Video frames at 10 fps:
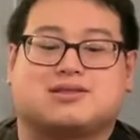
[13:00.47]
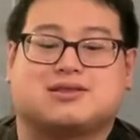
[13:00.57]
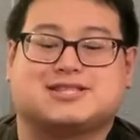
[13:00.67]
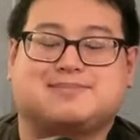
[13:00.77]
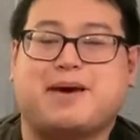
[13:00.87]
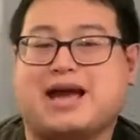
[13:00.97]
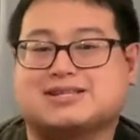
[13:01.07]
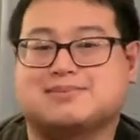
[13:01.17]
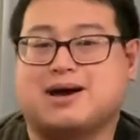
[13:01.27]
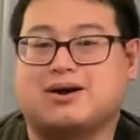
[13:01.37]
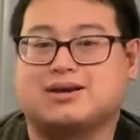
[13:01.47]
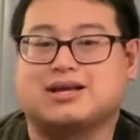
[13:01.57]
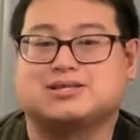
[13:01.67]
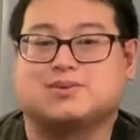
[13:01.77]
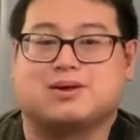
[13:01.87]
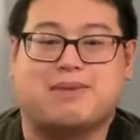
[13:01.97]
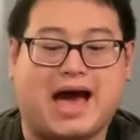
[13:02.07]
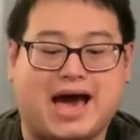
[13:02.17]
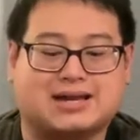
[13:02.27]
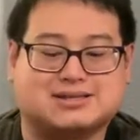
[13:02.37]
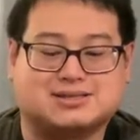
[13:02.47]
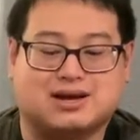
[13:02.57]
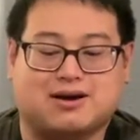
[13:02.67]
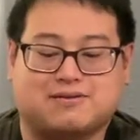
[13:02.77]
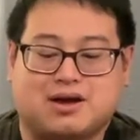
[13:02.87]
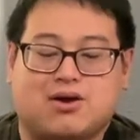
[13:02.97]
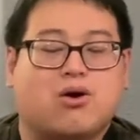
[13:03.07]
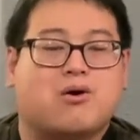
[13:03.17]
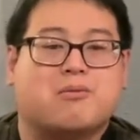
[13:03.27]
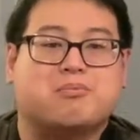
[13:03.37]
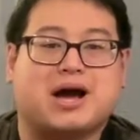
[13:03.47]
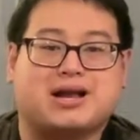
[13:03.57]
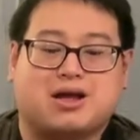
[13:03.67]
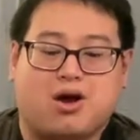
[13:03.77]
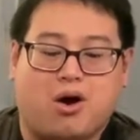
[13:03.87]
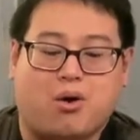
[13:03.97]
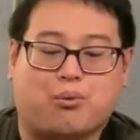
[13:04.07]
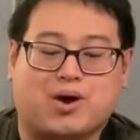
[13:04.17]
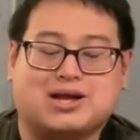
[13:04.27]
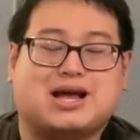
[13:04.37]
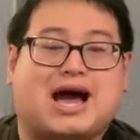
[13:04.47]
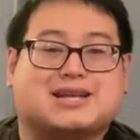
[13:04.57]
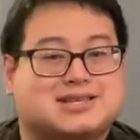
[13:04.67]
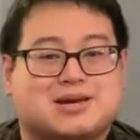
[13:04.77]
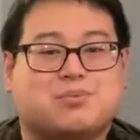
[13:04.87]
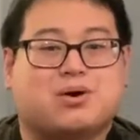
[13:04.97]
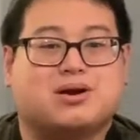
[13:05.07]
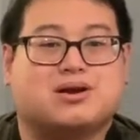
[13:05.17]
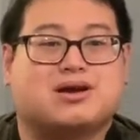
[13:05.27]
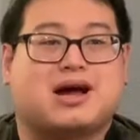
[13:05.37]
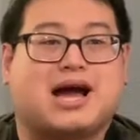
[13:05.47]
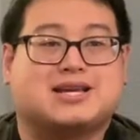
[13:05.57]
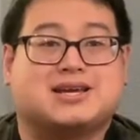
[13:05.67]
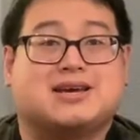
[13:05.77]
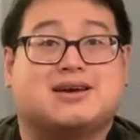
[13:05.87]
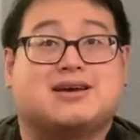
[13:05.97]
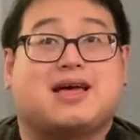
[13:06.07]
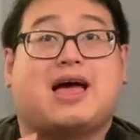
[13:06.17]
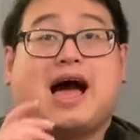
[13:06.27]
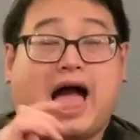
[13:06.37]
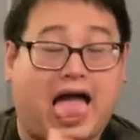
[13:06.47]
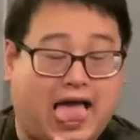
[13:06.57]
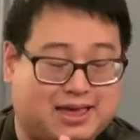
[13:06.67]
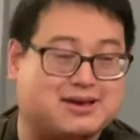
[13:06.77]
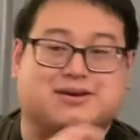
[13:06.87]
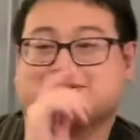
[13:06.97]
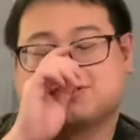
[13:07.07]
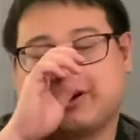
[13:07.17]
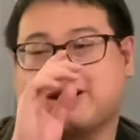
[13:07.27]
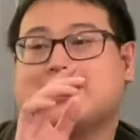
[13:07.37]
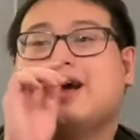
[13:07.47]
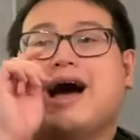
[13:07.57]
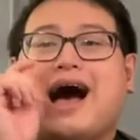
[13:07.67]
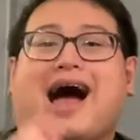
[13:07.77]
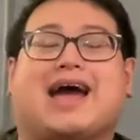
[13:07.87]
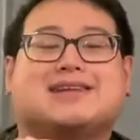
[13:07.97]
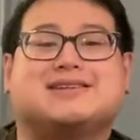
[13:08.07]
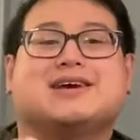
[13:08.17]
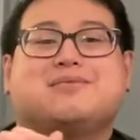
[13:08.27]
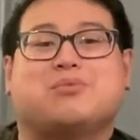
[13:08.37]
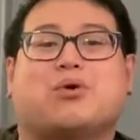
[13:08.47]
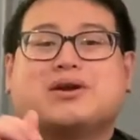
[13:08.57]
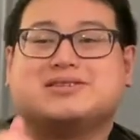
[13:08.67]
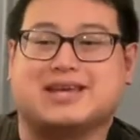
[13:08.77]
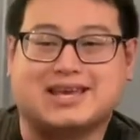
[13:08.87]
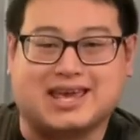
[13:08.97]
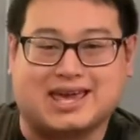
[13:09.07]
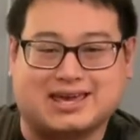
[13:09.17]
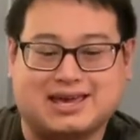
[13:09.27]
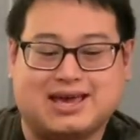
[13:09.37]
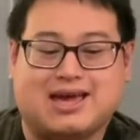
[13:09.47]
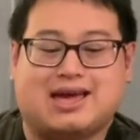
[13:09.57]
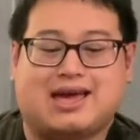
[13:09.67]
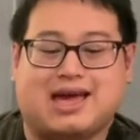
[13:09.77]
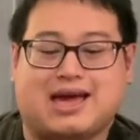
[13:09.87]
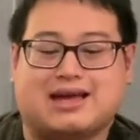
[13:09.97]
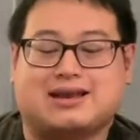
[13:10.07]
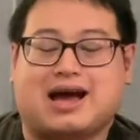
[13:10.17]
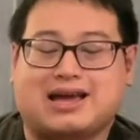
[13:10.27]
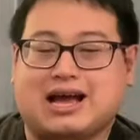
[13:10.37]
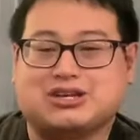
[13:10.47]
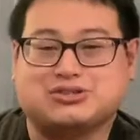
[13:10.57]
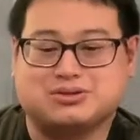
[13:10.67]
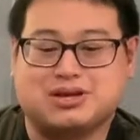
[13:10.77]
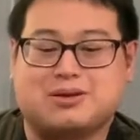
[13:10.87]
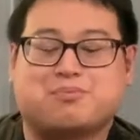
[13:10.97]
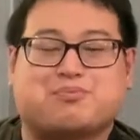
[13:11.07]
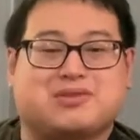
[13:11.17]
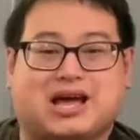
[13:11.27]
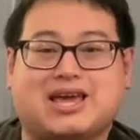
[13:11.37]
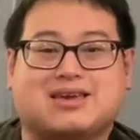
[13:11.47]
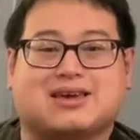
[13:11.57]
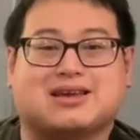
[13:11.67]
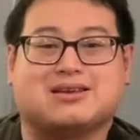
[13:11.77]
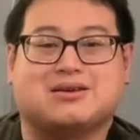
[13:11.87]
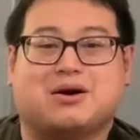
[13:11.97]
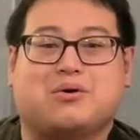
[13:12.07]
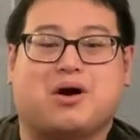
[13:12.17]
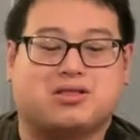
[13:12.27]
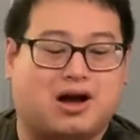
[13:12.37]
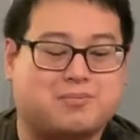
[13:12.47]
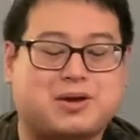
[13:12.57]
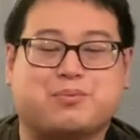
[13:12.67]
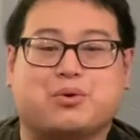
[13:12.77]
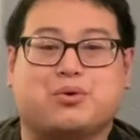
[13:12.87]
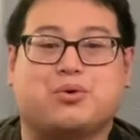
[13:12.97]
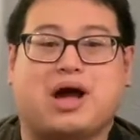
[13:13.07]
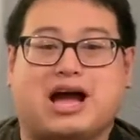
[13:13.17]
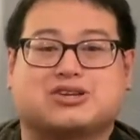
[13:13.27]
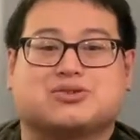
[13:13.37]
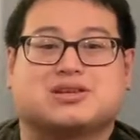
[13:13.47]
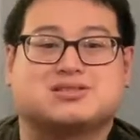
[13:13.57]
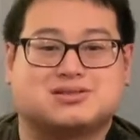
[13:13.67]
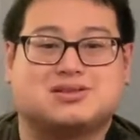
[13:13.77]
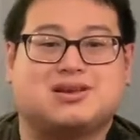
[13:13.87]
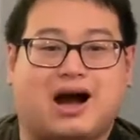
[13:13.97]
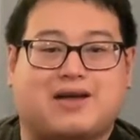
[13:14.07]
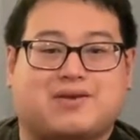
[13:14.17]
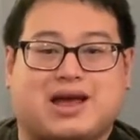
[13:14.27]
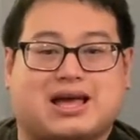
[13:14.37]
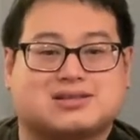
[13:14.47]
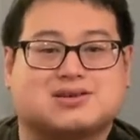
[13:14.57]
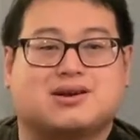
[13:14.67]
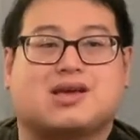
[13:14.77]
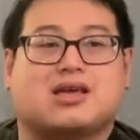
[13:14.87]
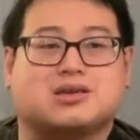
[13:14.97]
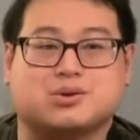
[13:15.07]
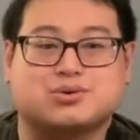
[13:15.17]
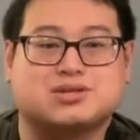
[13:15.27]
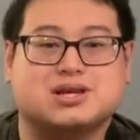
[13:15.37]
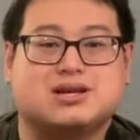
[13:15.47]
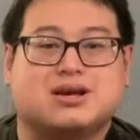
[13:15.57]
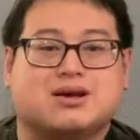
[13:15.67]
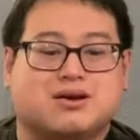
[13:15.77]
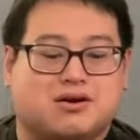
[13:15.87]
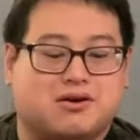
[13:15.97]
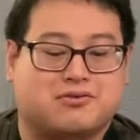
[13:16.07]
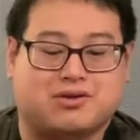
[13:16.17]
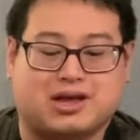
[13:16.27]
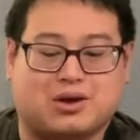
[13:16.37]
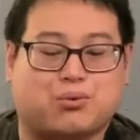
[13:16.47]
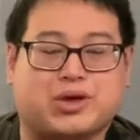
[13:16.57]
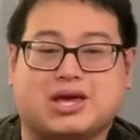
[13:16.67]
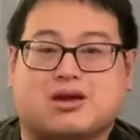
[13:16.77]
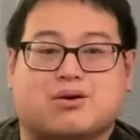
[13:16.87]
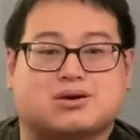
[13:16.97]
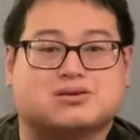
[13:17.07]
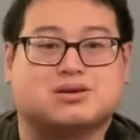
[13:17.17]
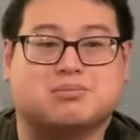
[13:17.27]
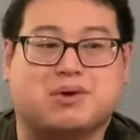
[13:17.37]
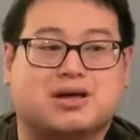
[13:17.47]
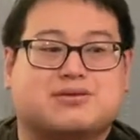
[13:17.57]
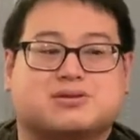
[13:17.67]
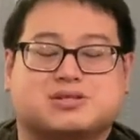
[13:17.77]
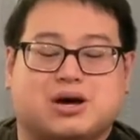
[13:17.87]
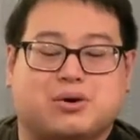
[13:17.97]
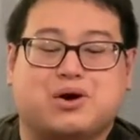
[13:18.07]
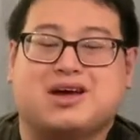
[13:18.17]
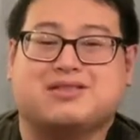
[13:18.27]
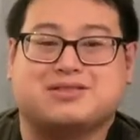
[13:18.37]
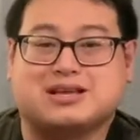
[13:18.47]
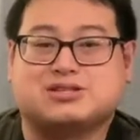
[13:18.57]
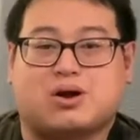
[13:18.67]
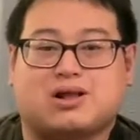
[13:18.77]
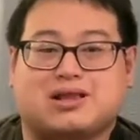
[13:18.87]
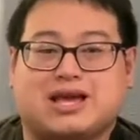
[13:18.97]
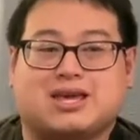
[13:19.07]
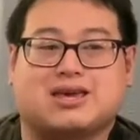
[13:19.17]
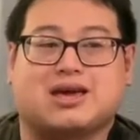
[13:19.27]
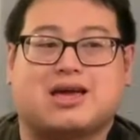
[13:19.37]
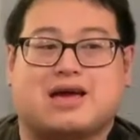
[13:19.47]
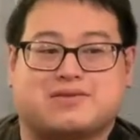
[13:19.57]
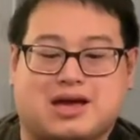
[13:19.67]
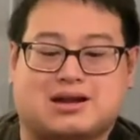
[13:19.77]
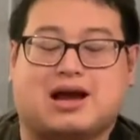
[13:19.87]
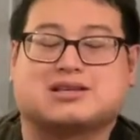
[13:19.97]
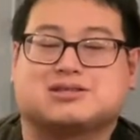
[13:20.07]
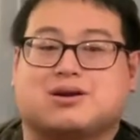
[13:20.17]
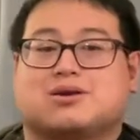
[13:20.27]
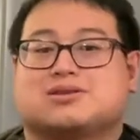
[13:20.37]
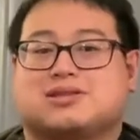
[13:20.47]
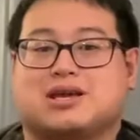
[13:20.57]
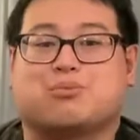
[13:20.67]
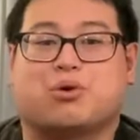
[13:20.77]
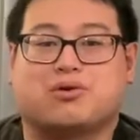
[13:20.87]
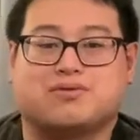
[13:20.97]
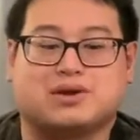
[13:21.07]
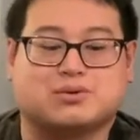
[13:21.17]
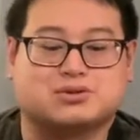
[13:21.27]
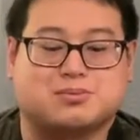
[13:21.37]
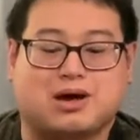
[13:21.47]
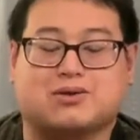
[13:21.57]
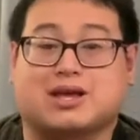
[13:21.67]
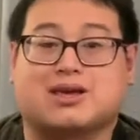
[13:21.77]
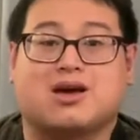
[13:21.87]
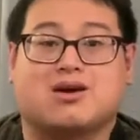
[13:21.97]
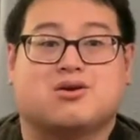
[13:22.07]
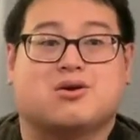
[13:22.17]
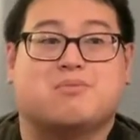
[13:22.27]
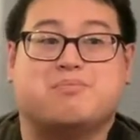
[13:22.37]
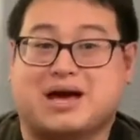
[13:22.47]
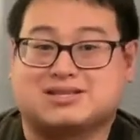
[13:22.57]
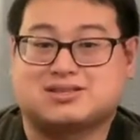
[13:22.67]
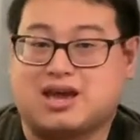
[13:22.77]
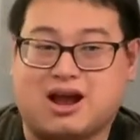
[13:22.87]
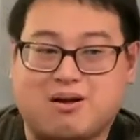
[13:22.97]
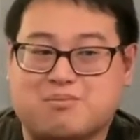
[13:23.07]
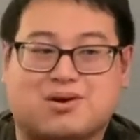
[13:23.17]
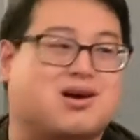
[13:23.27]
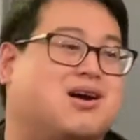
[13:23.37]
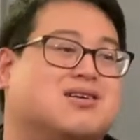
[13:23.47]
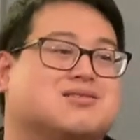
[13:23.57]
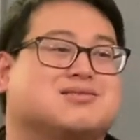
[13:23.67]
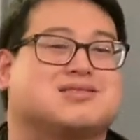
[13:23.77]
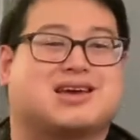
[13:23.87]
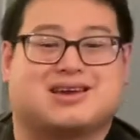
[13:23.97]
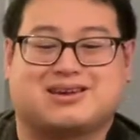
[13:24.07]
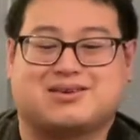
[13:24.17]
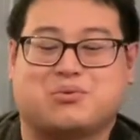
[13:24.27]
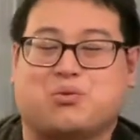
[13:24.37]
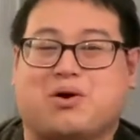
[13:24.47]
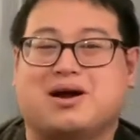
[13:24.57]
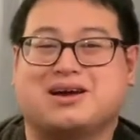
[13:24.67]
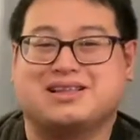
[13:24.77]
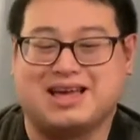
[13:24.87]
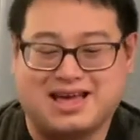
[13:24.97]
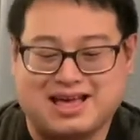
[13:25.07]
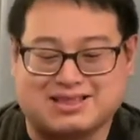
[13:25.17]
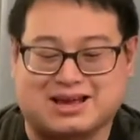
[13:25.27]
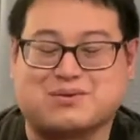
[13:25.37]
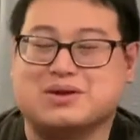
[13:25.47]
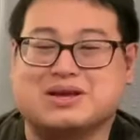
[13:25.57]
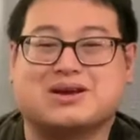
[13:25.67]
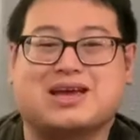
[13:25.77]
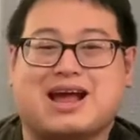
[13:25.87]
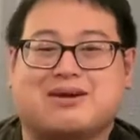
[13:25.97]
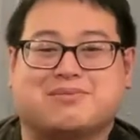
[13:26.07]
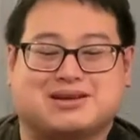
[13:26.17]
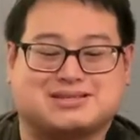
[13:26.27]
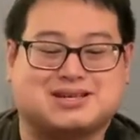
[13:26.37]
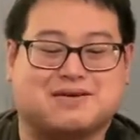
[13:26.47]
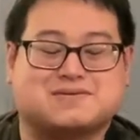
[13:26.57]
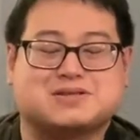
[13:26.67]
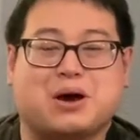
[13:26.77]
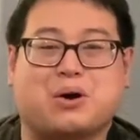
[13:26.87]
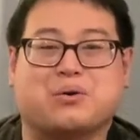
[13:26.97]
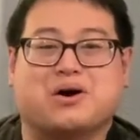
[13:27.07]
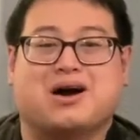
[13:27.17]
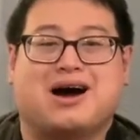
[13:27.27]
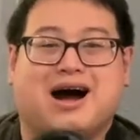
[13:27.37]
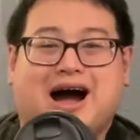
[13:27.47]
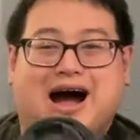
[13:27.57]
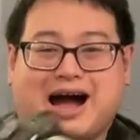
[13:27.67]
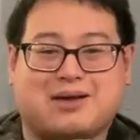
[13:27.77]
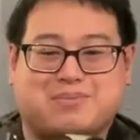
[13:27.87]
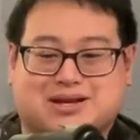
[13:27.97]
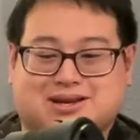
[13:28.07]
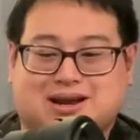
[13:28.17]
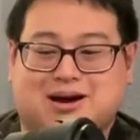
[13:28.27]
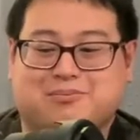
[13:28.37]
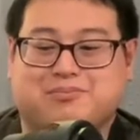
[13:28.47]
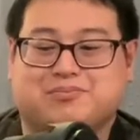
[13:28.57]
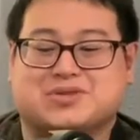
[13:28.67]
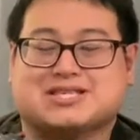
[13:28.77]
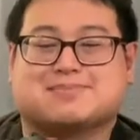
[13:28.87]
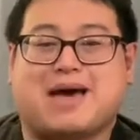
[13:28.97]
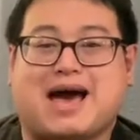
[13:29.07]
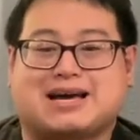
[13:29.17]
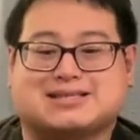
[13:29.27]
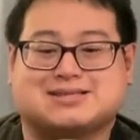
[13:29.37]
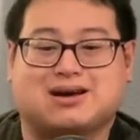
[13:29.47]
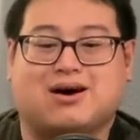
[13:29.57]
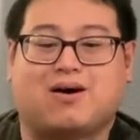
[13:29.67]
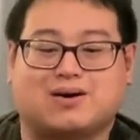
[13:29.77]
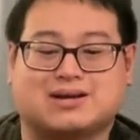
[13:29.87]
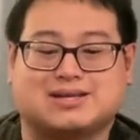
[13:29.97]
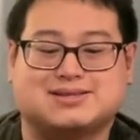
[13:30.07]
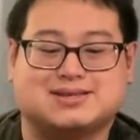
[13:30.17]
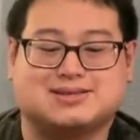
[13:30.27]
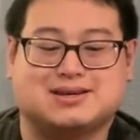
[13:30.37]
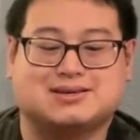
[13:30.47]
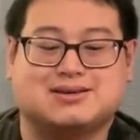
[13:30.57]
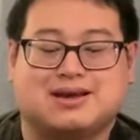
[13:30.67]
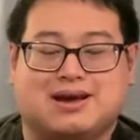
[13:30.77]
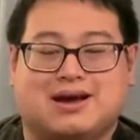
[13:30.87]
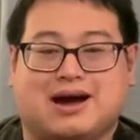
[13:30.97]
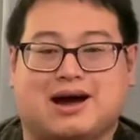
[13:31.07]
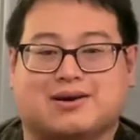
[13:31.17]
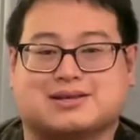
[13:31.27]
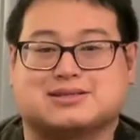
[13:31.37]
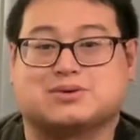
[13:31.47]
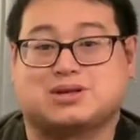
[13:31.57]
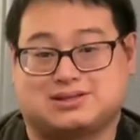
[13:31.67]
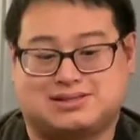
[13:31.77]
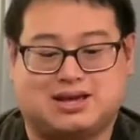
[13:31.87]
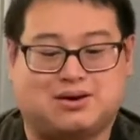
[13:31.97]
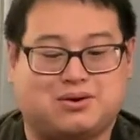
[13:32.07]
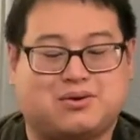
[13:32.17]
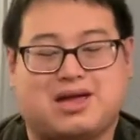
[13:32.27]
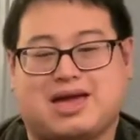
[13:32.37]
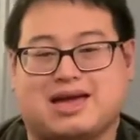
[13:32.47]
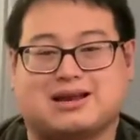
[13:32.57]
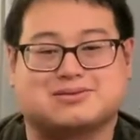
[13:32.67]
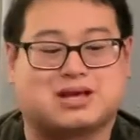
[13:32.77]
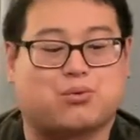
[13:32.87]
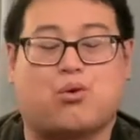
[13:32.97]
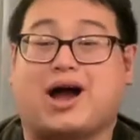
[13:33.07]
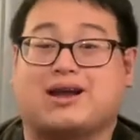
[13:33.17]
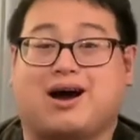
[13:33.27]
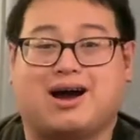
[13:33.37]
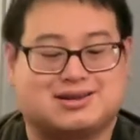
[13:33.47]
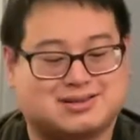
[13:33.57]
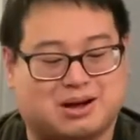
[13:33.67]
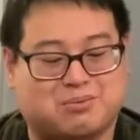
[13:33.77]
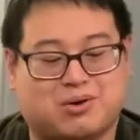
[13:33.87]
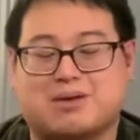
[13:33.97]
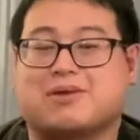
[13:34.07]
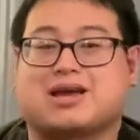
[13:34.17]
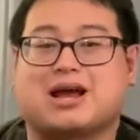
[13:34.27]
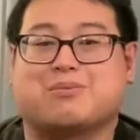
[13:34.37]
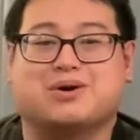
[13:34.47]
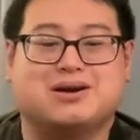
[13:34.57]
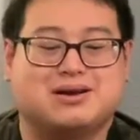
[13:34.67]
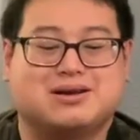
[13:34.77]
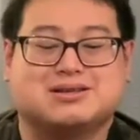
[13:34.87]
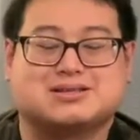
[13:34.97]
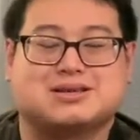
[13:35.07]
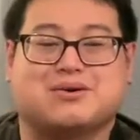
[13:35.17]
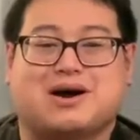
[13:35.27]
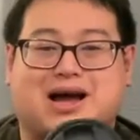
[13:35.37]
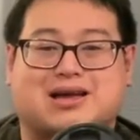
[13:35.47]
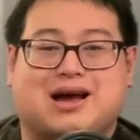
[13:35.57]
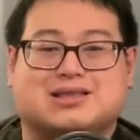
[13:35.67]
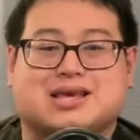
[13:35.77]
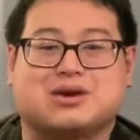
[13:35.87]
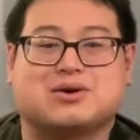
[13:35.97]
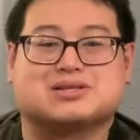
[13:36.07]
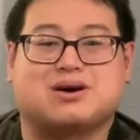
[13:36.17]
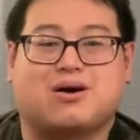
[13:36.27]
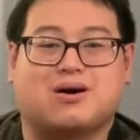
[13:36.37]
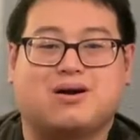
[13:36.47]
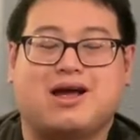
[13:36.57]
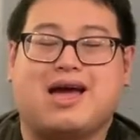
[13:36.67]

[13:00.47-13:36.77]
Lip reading: the specs about it is really bad and stuff. But when I did more, I did more digging, and I actually like it. You know, a lot of people who actually got their hands on it and used it for like a week or a month or so, they started liking it. And then I started seeing more reviews about like best camera, like what, like really good camera and stuff. So I picked it up this past holiday season because it was on sale, and I was like, why not upgrade my camera? So I got the EOS R,